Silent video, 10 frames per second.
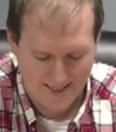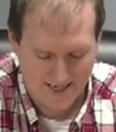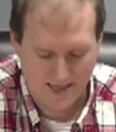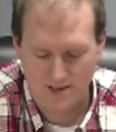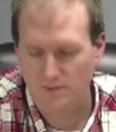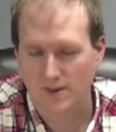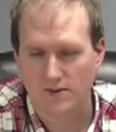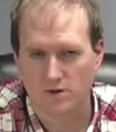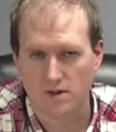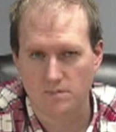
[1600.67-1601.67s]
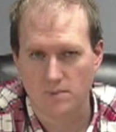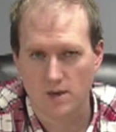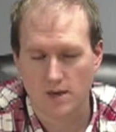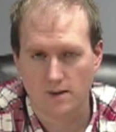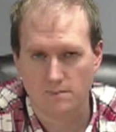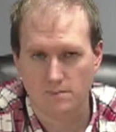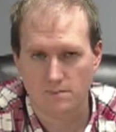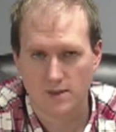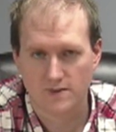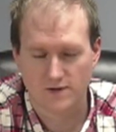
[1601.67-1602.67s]
It's basically
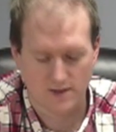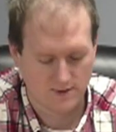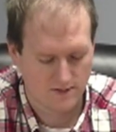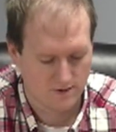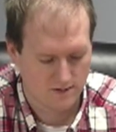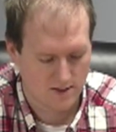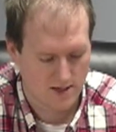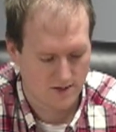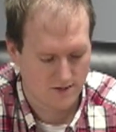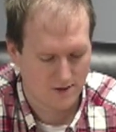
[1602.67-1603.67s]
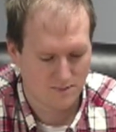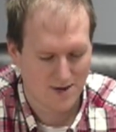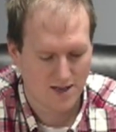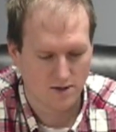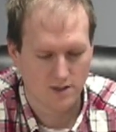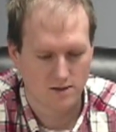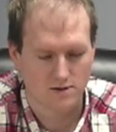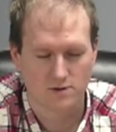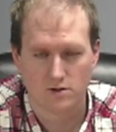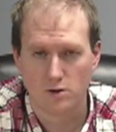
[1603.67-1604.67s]
a six model
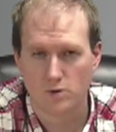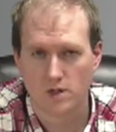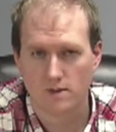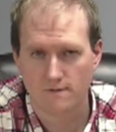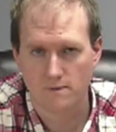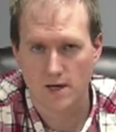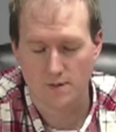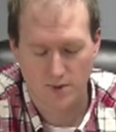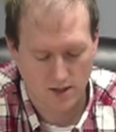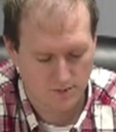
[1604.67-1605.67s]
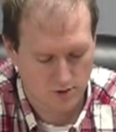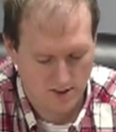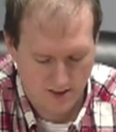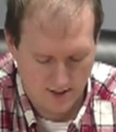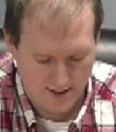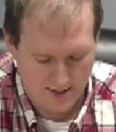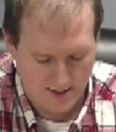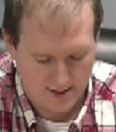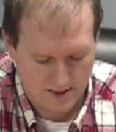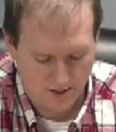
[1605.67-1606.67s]
years newer pickup truck
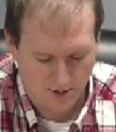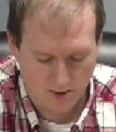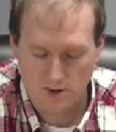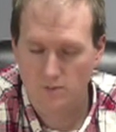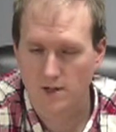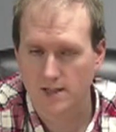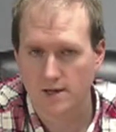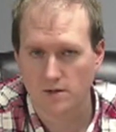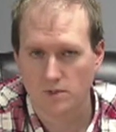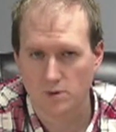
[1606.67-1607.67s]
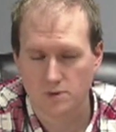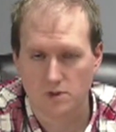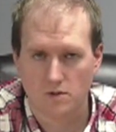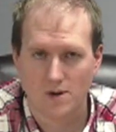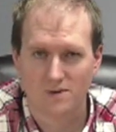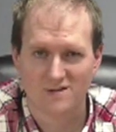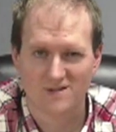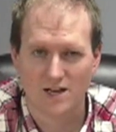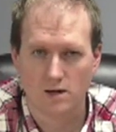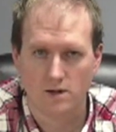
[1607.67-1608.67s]
than the current one, and then we will turn around and
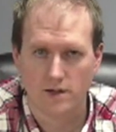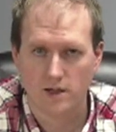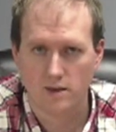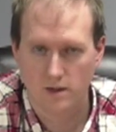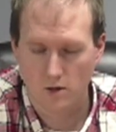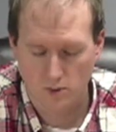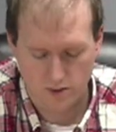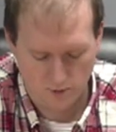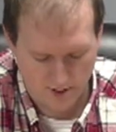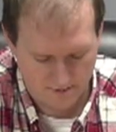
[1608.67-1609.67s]
sell the older one.